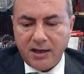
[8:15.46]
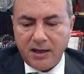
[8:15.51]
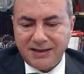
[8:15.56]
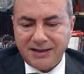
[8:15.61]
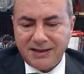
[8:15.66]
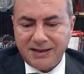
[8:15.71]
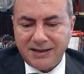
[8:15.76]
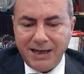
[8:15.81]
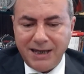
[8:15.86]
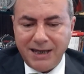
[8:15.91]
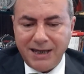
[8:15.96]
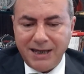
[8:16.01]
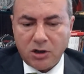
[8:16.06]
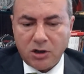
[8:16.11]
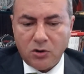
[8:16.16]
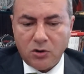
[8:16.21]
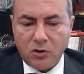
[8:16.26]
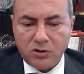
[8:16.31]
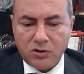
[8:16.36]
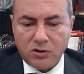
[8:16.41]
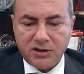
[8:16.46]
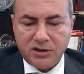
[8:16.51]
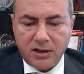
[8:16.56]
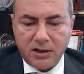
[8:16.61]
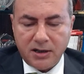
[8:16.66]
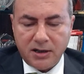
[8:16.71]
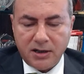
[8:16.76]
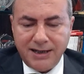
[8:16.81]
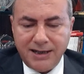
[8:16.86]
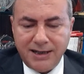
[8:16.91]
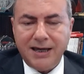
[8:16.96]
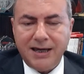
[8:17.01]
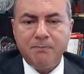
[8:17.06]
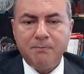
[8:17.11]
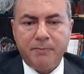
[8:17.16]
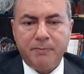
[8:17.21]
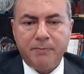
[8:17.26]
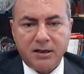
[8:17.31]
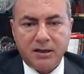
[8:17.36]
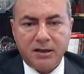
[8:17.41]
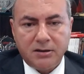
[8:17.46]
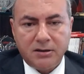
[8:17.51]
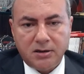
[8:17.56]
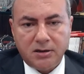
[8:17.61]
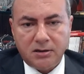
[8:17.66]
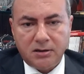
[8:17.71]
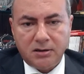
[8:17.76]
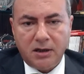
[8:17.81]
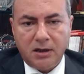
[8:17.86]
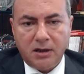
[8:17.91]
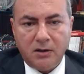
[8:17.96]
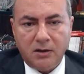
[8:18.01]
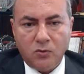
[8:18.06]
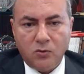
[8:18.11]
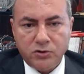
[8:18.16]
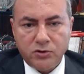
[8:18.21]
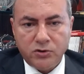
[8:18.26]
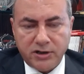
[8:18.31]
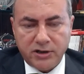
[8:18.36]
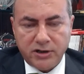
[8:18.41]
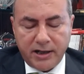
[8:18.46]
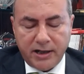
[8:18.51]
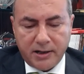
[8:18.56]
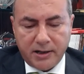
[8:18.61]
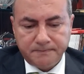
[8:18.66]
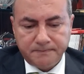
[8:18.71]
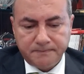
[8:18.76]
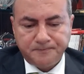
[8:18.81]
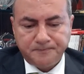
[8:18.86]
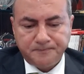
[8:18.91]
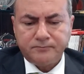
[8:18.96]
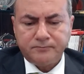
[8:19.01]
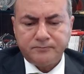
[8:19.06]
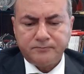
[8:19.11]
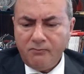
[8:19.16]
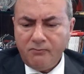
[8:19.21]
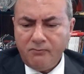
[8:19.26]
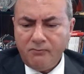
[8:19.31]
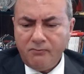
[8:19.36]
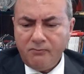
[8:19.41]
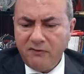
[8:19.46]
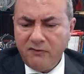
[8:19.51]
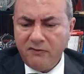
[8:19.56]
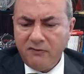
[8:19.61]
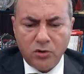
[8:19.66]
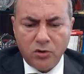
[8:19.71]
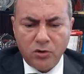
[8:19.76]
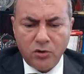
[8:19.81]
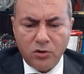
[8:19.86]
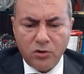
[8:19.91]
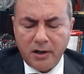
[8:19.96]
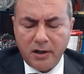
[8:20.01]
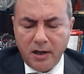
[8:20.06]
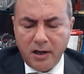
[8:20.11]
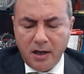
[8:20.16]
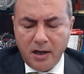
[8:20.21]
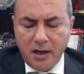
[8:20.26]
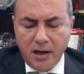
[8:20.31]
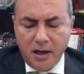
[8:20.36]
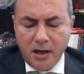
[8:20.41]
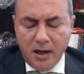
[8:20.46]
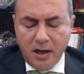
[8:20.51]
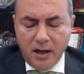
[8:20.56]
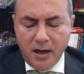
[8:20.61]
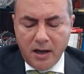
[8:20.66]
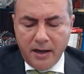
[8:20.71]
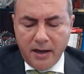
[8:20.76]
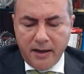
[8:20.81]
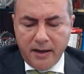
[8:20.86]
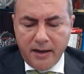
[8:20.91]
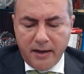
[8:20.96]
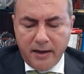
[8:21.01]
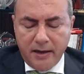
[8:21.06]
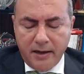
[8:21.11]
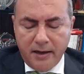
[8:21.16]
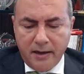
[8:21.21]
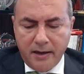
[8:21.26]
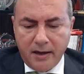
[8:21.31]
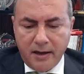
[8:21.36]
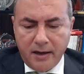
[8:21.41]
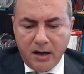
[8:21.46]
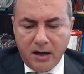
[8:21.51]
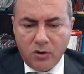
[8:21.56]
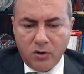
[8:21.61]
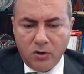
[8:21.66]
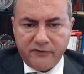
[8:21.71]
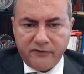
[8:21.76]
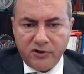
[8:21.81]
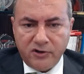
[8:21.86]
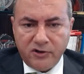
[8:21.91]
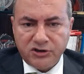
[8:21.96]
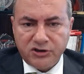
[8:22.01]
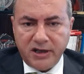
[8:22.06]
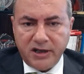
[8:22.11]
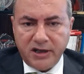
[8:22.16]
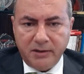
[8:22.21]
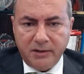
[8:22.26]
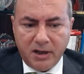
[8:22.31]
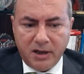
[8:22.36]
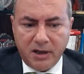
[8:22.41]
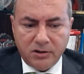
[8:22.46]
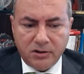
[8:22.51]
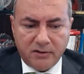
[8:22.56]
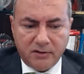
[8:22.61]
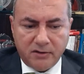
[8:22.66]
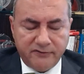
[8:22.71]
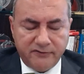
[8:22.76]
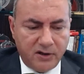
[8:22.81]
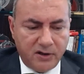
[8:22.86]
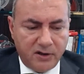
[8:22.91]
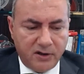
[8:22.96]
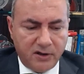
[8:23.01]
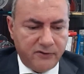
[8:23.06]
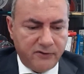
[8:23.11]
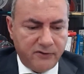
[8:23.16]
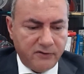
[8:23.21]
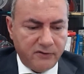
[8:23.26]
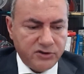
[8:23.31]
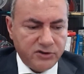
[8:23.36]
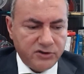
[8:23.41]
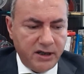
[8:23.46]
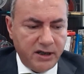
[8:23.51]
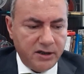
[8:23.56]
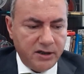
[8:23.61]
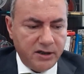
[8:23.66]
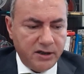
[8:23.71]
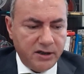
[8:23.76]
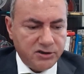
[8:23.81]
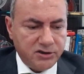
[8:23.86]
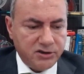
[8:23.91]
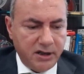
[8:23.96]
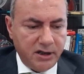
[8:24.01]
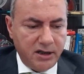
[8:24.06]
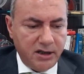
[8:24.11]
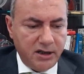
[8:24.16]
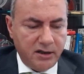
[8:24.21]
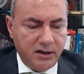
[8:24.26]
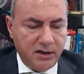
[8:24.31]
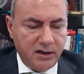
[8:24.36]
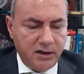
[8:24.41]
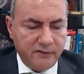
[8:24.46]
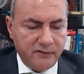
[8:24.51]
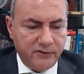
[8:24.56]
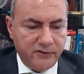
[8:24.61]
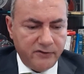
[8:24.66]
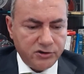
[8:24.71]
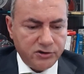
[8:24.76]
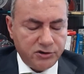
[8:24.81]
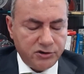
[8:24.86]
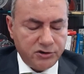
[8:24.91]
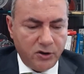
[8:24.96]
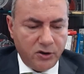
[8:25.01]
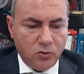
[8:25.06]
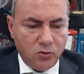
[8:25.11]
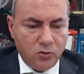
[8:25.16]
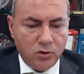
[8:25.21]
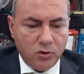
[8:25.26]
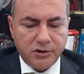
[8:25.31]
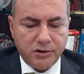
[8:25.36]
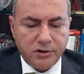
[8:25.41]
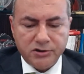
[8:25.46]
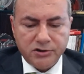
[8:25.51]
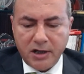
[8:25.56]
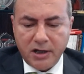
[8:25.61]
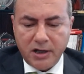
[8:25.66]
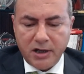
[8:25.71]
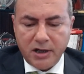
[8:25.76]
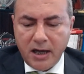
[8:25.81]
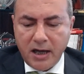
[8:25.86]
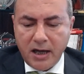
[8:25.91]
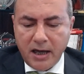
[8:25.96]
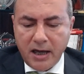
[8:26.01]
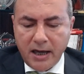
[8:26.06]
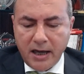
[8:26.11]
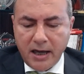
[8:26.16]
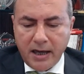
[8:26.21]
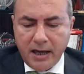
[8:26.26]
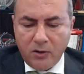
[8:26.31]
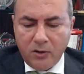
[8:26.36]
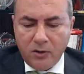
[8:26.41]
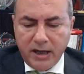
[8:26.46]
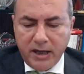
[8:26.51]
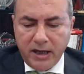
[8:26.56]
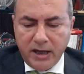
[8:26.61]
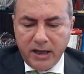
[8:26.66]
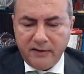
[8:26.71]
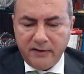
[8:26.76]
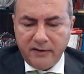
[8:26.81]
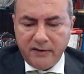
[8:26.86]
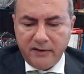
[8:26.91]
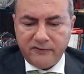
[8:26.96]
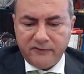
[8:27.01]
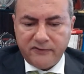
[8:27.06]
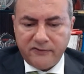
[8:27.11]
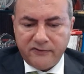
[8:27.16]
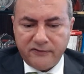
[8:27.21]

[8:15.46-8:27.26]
the major or the key impact was there. For our first 9 months of the year, the first three quarters, we have